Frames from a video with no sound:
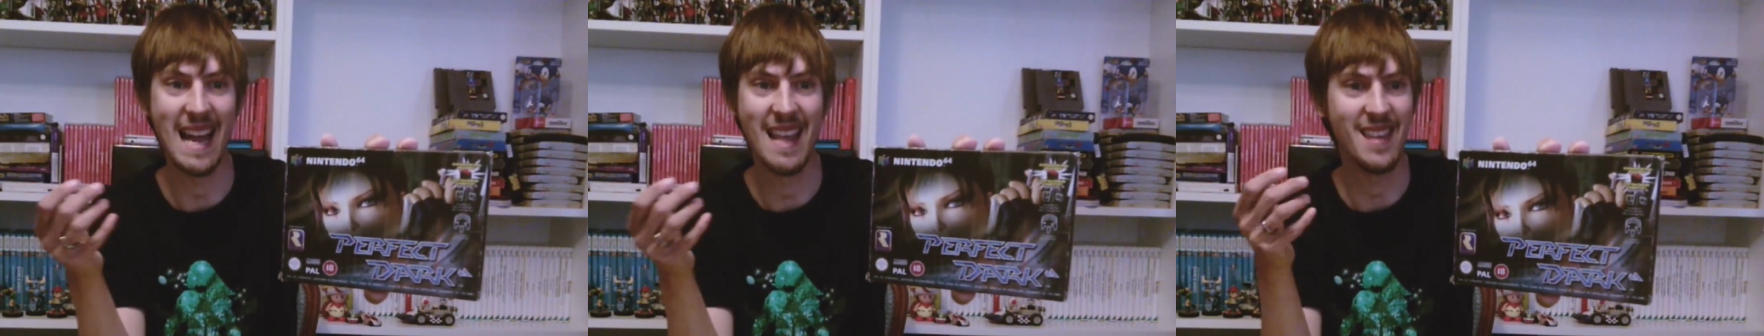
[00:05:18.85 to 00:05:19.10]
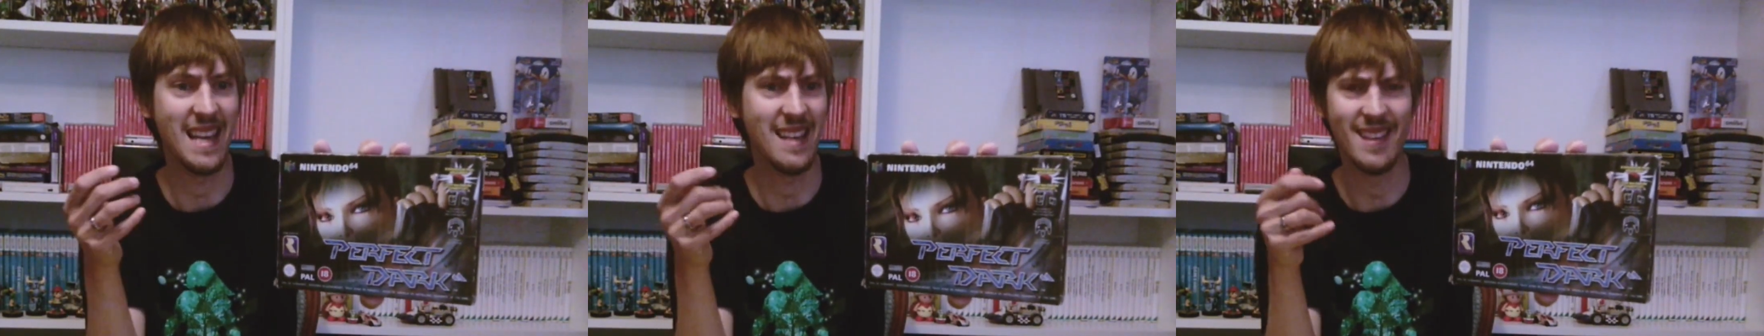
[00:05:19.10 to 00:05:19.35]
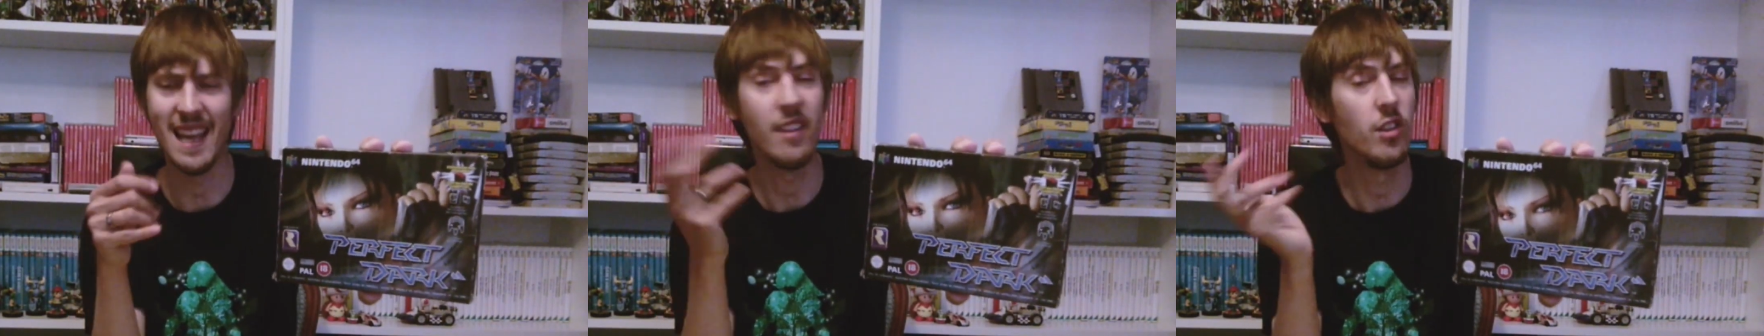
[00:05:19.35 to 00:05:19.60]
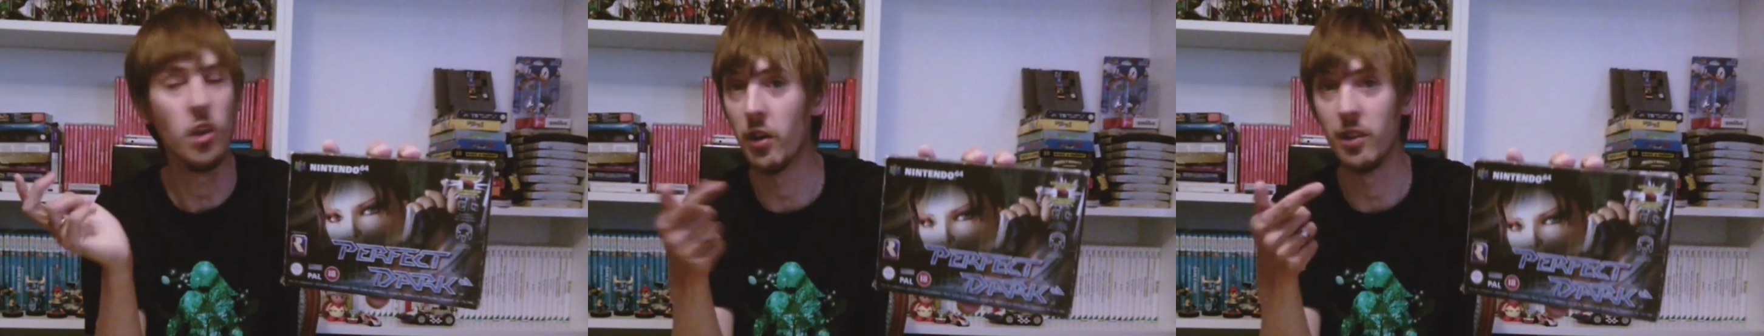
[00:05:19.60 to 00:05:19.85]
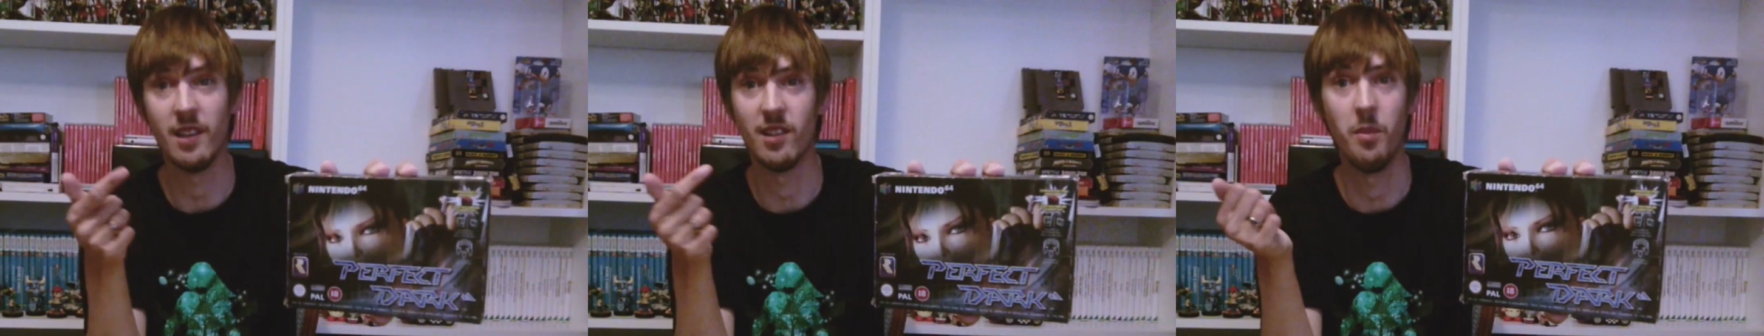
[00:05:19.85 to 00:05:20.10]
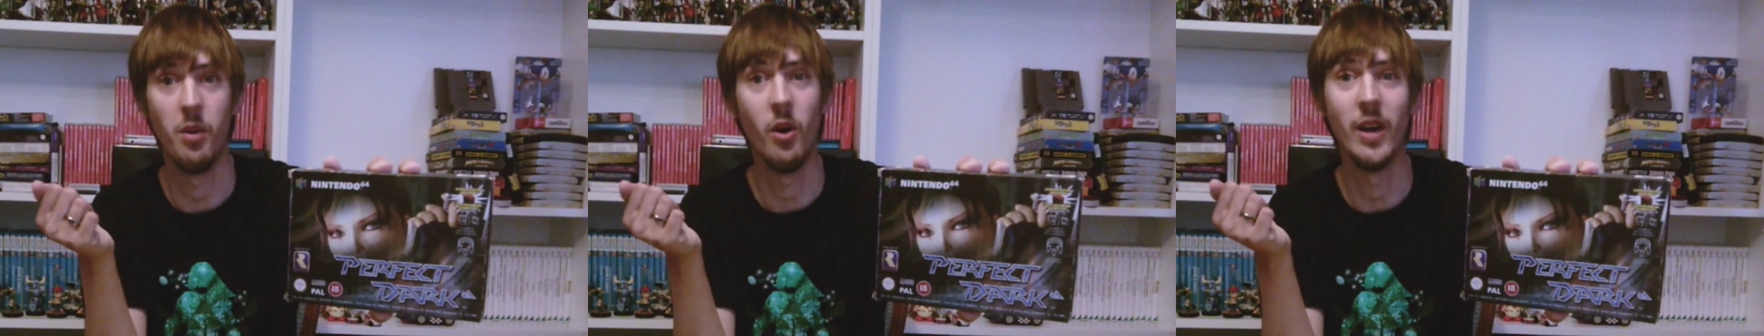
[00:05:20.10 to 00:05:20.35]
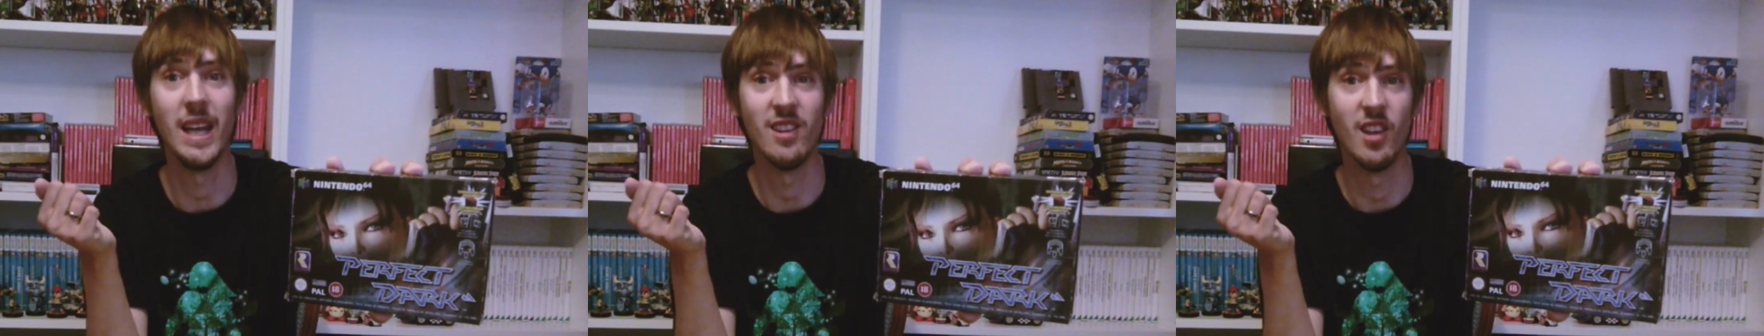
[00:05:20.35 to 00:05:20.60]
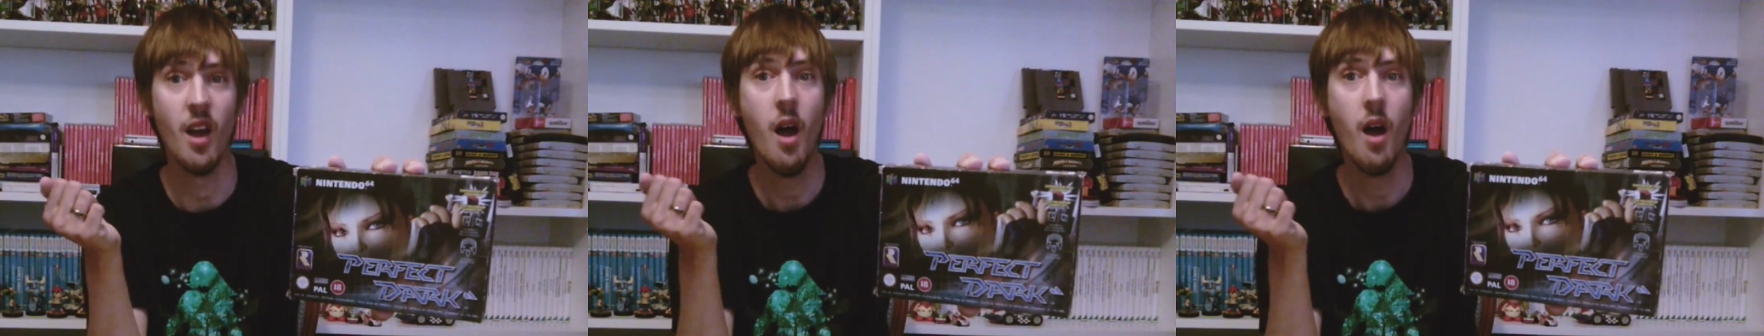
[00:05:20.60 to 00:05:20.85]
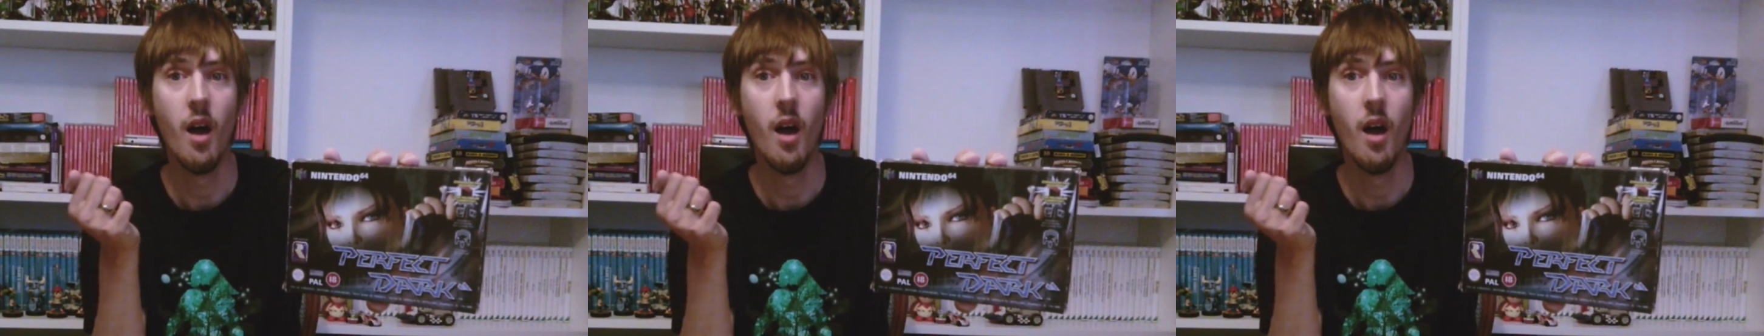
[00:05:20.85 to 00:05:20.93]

and it did not disappoint.